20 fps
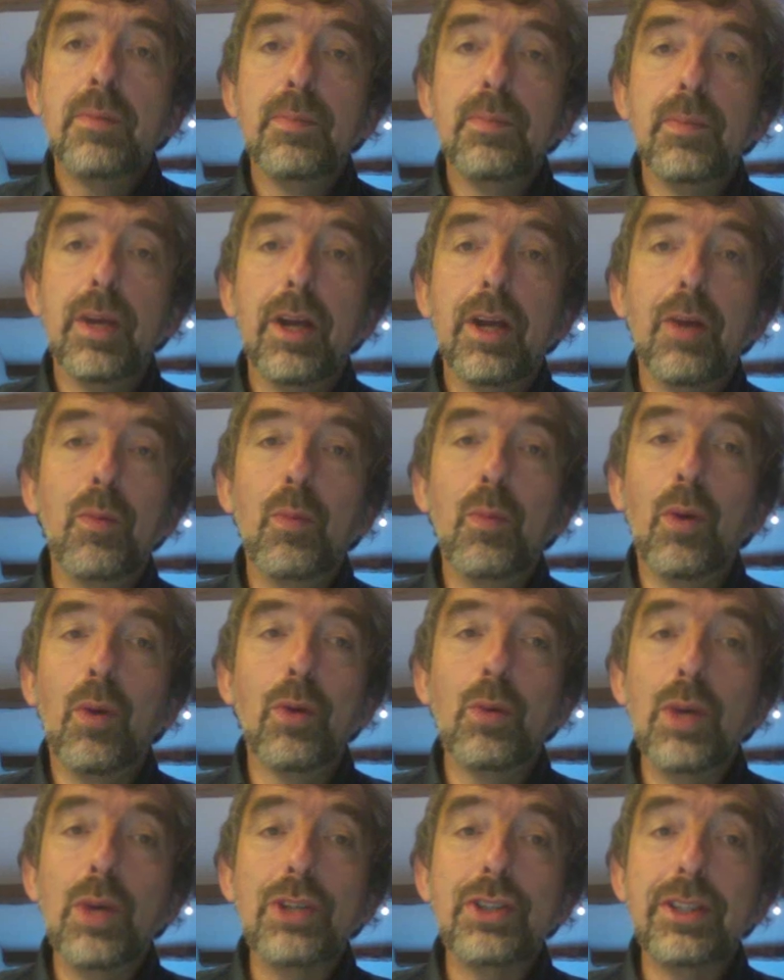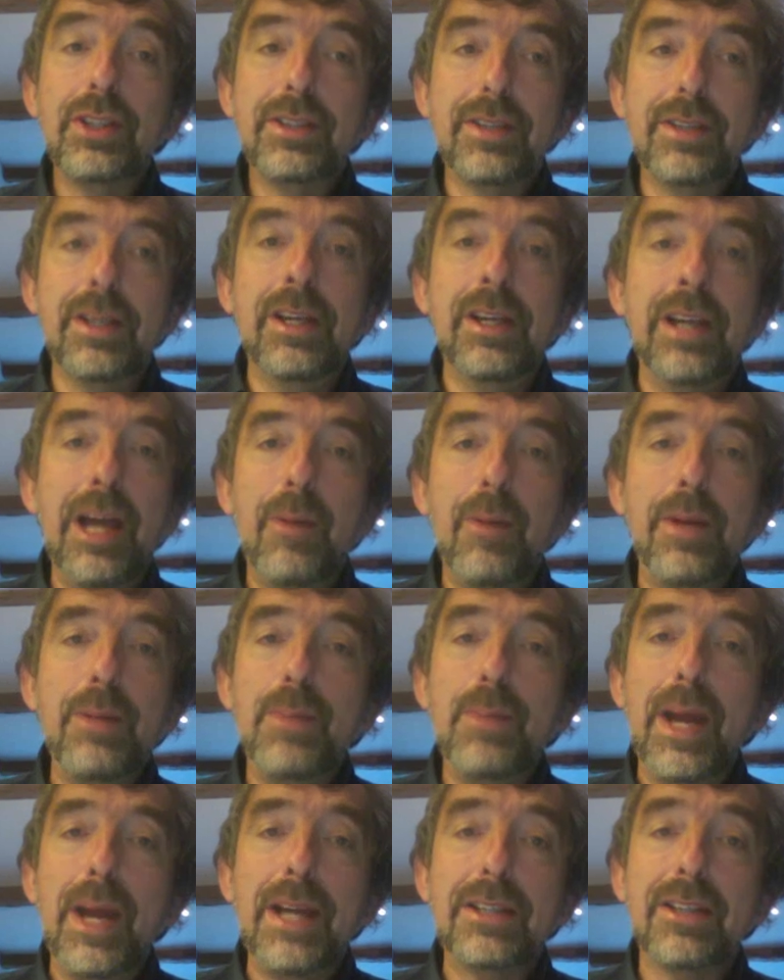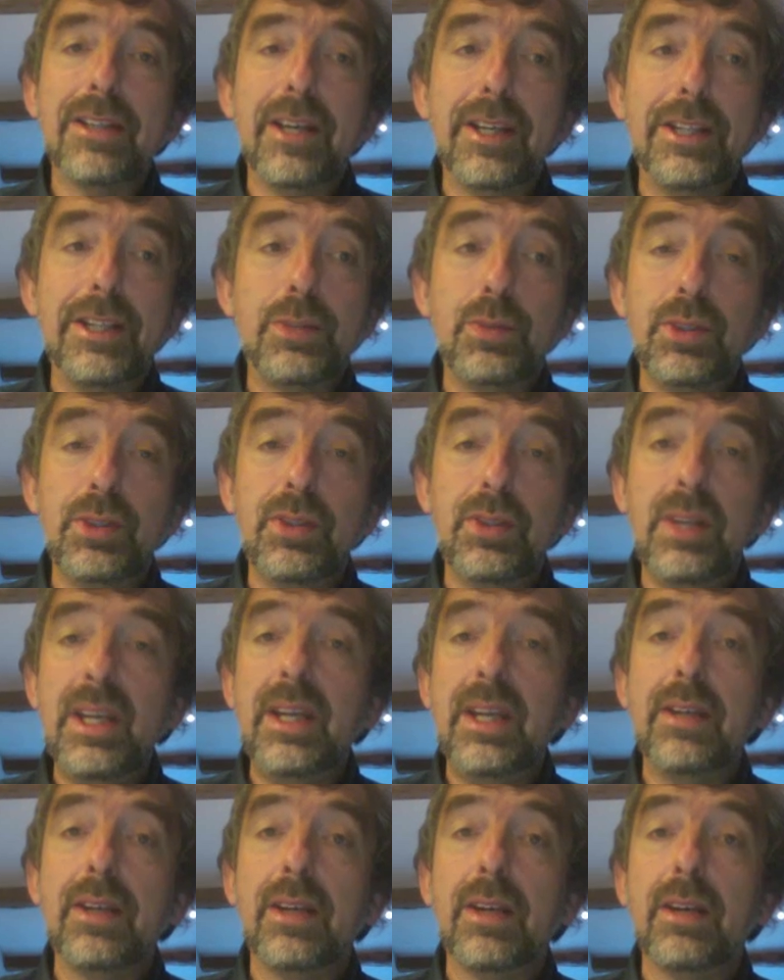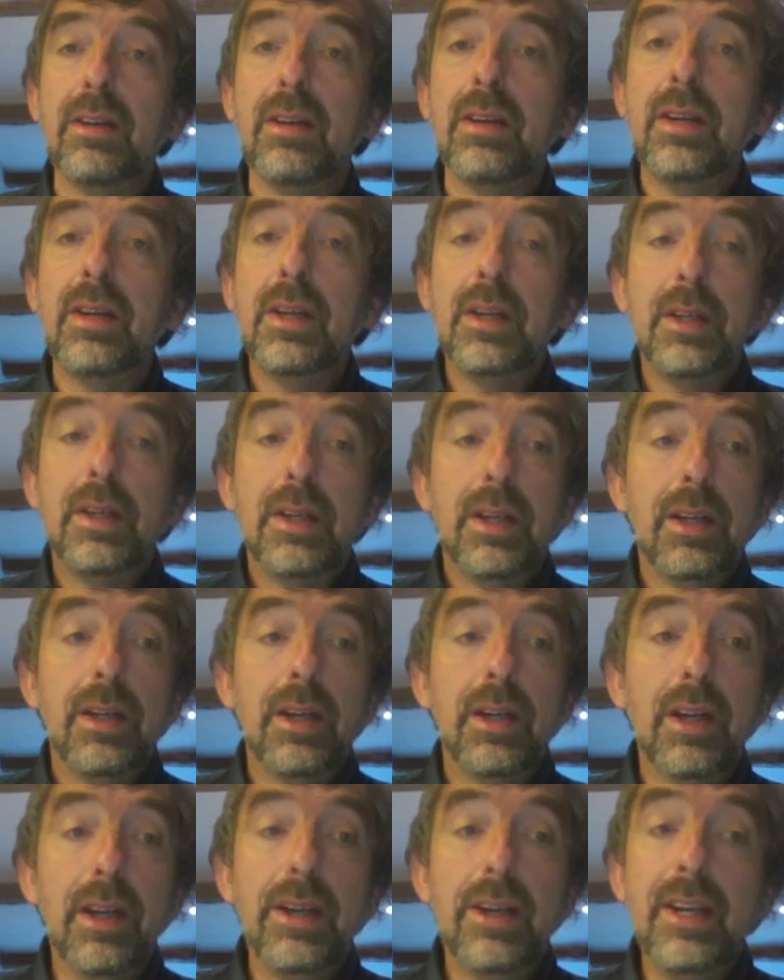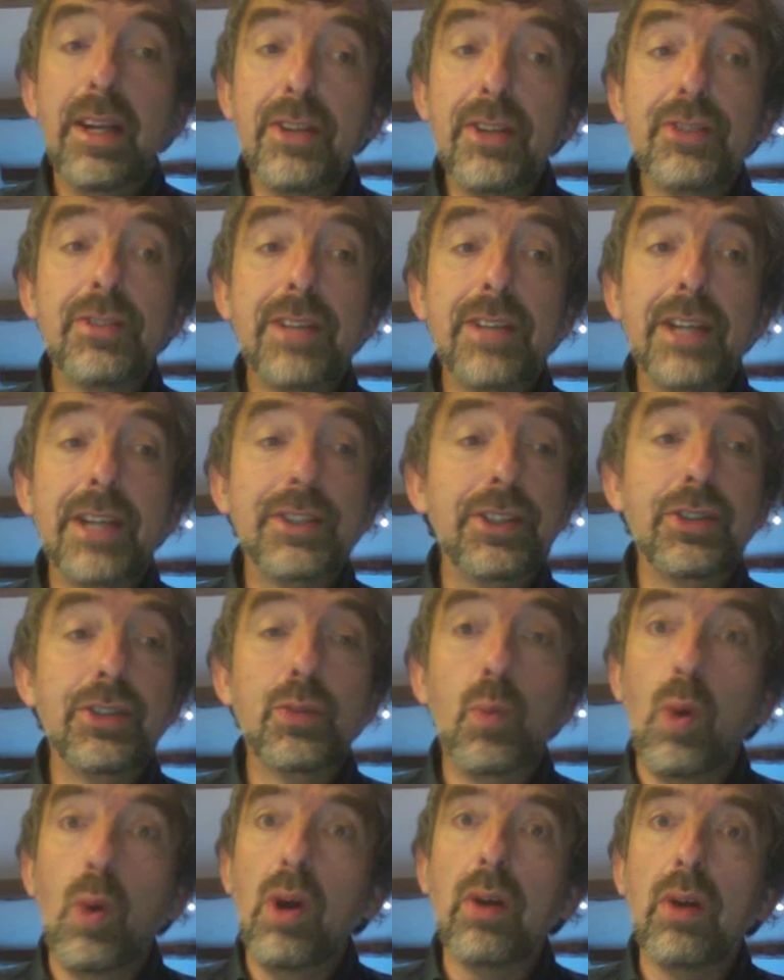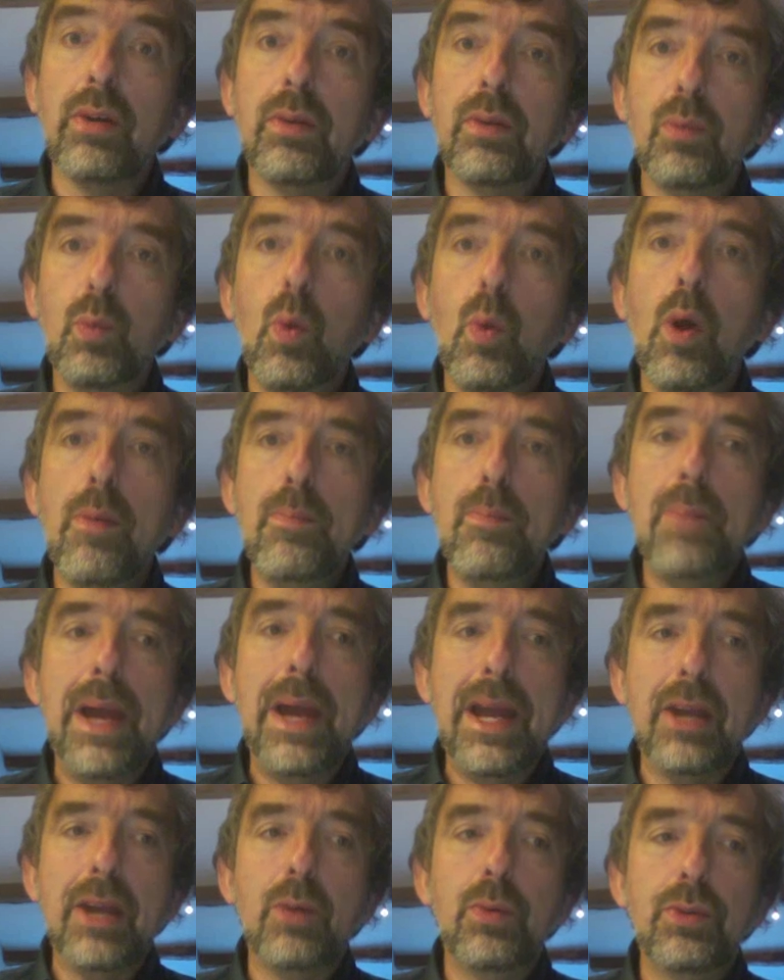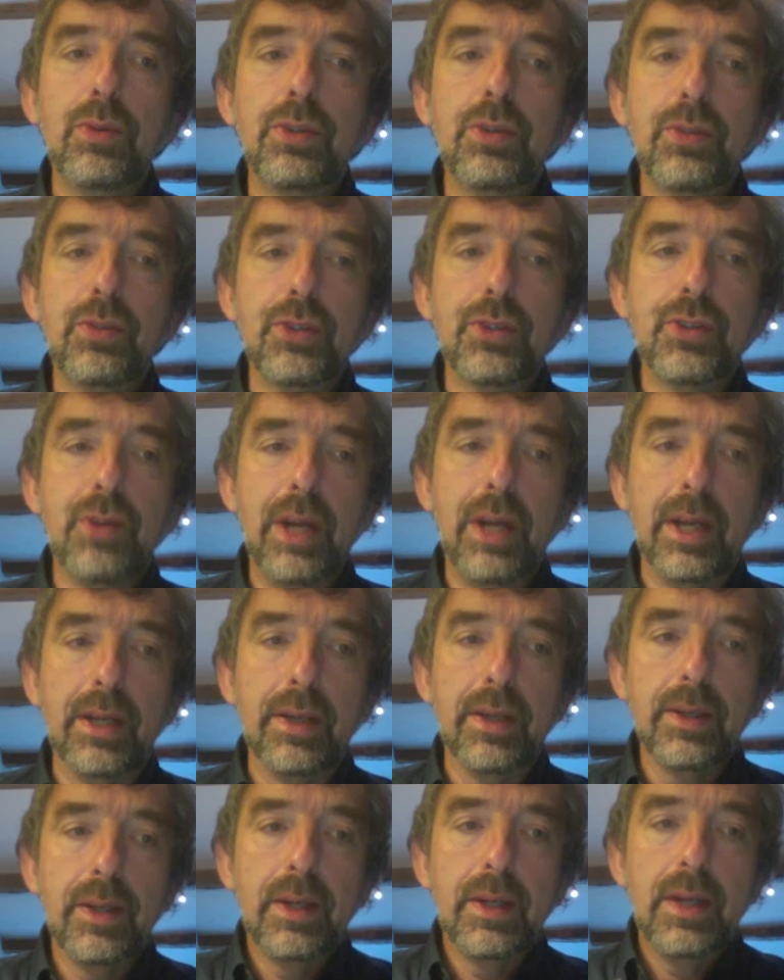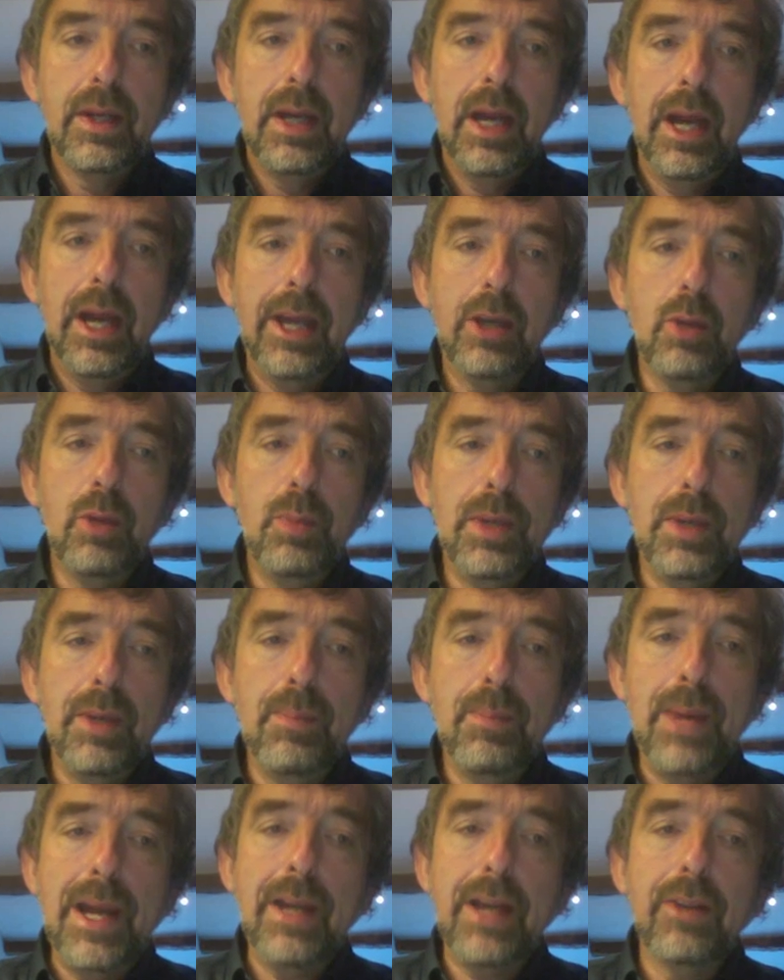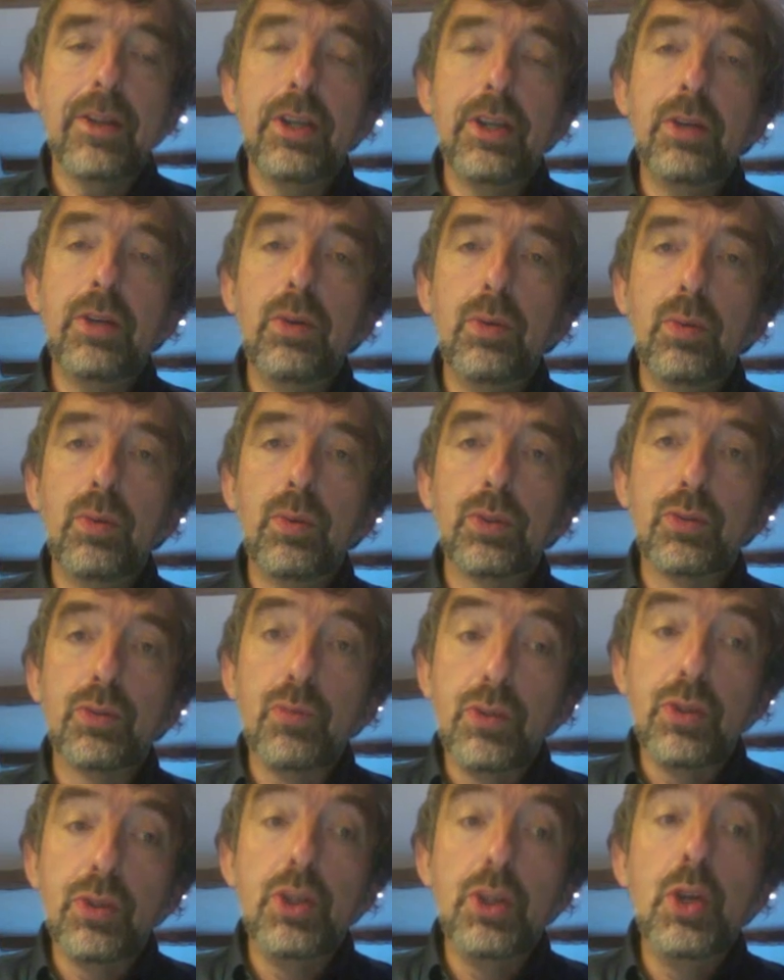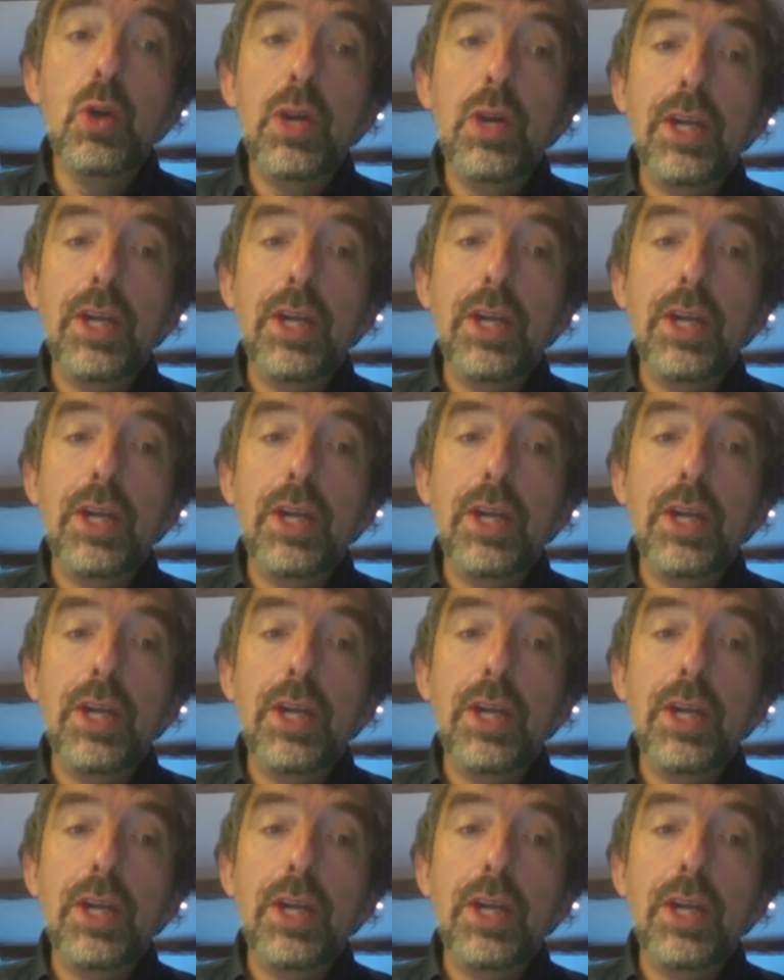One question is, how many banks like this would you need? And the answer is actually just one. One bank would do the trick. It could be a bank that was newly